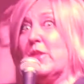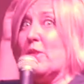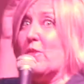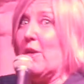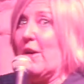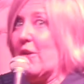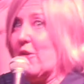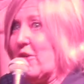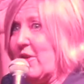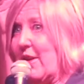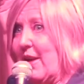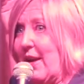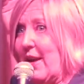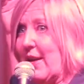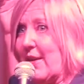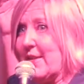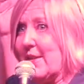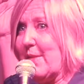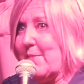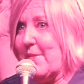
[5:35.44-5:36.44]
around her
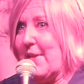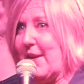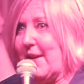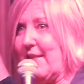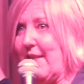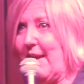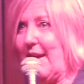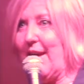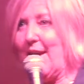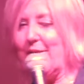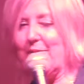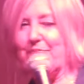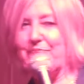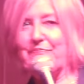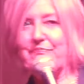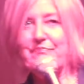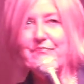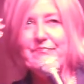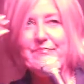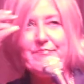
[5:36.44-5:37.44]
neck, something like that.
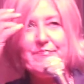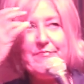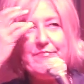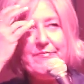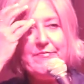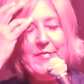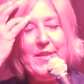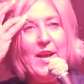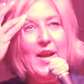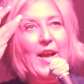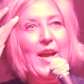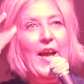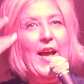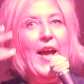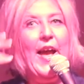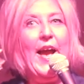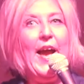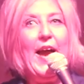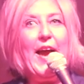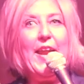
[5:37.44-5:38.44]

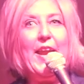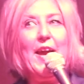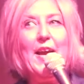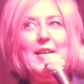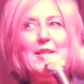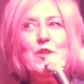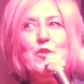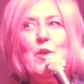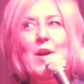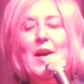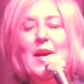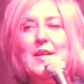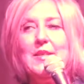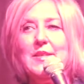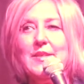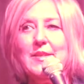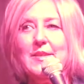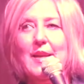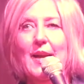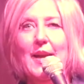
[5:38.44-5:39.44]
And I
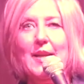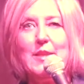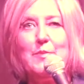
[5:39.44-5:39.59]
dressed as